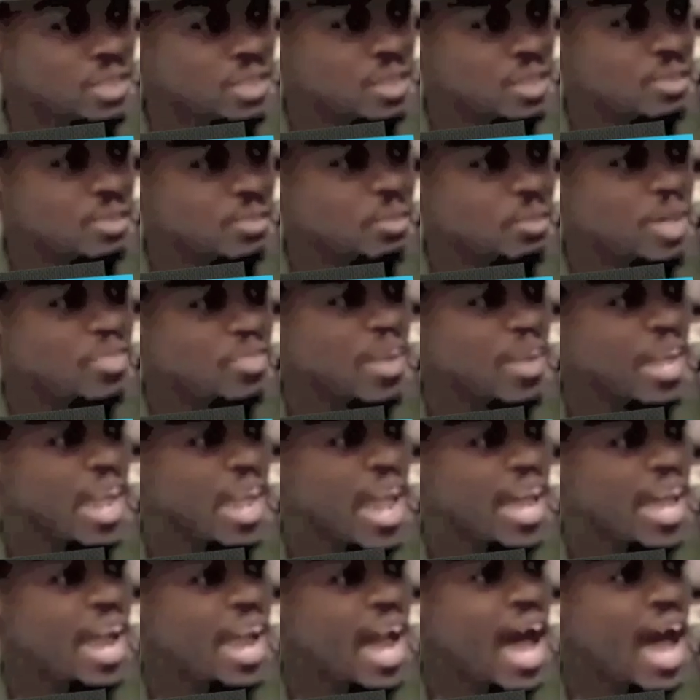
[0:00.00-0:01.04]
but they
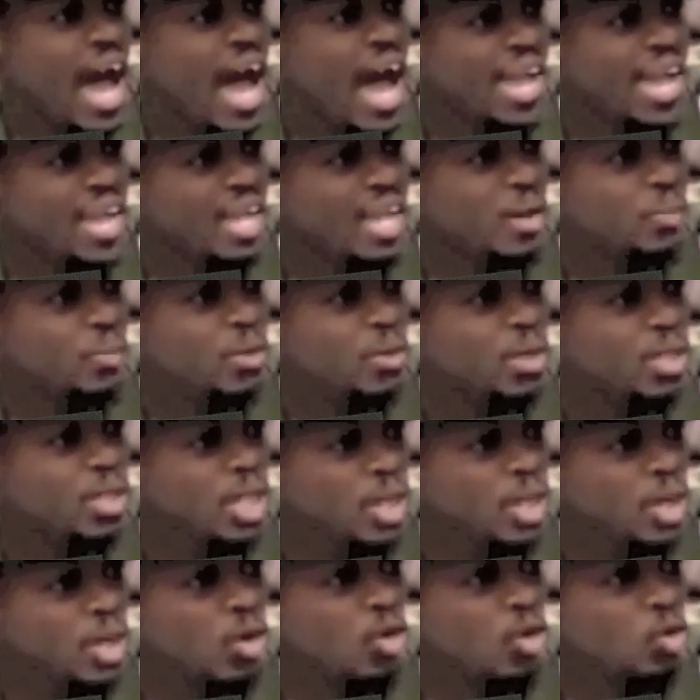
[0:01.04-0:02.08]
had a higher
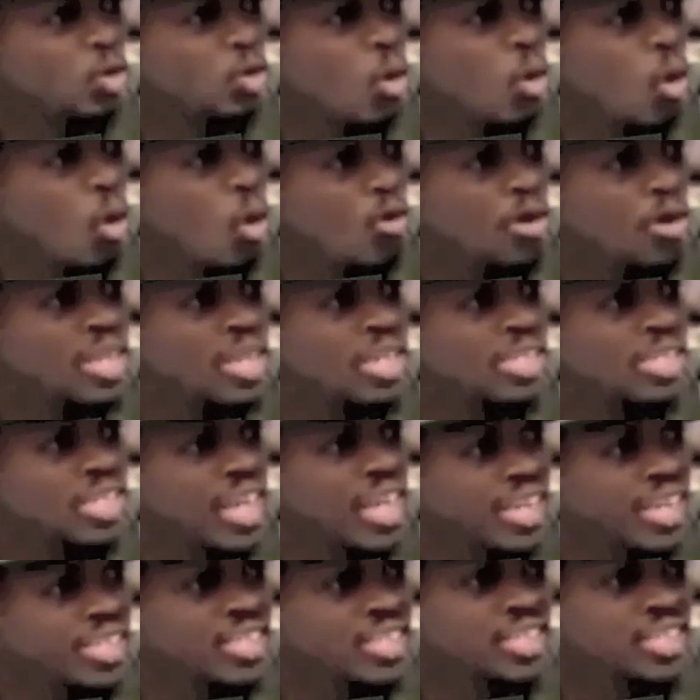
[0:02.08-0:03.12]
political
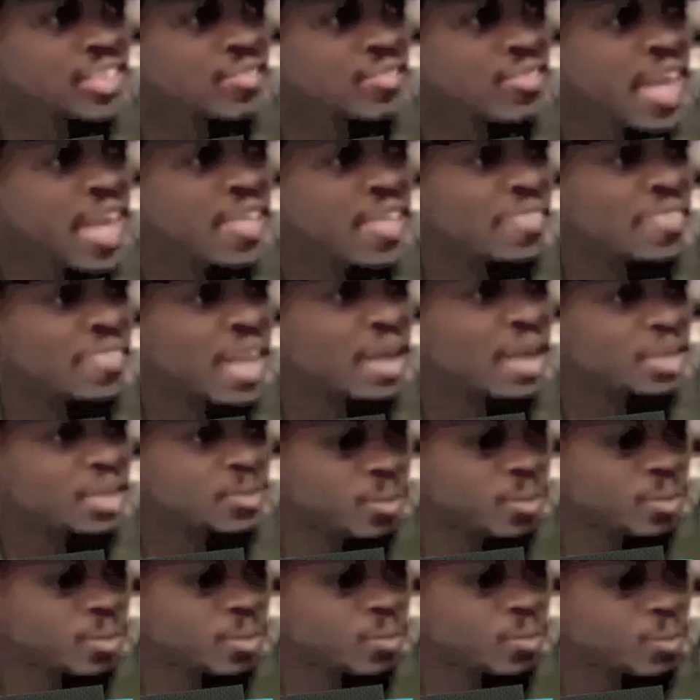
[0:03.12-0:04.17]
orientation than their
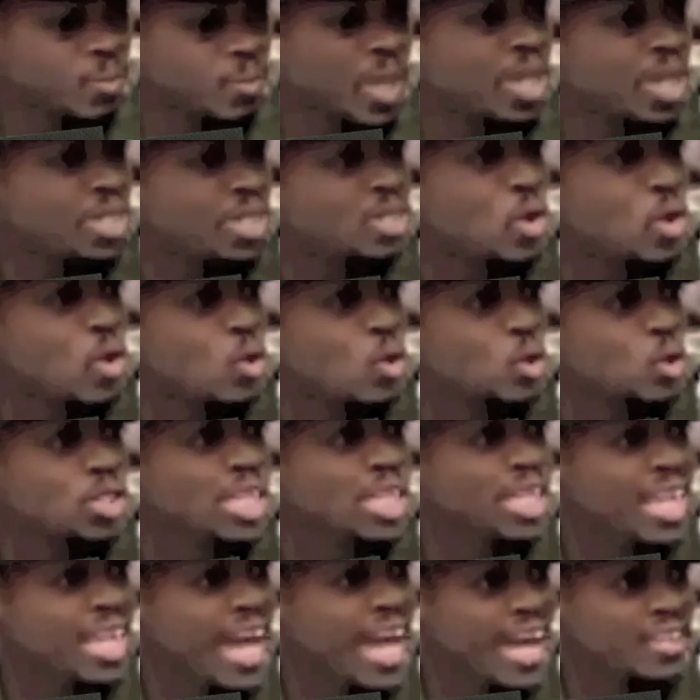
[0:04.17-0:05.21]
peers who
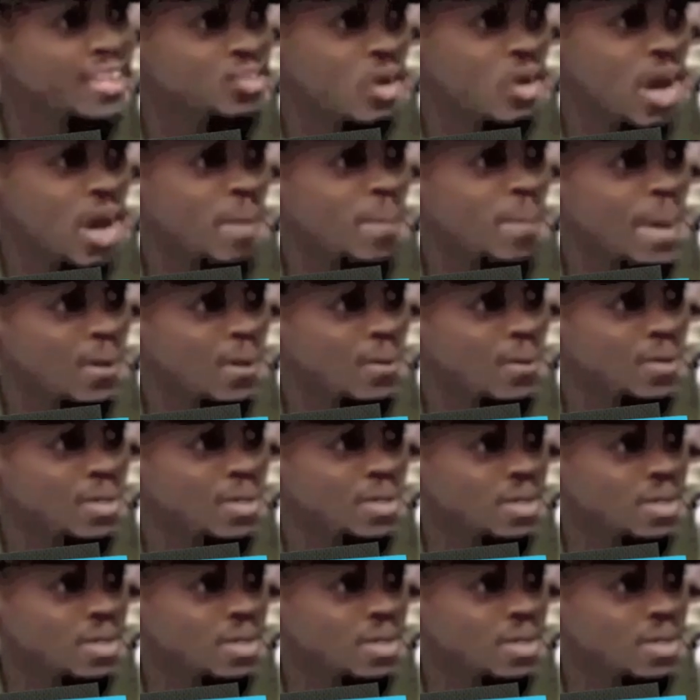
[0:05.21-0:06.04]
did not drop out.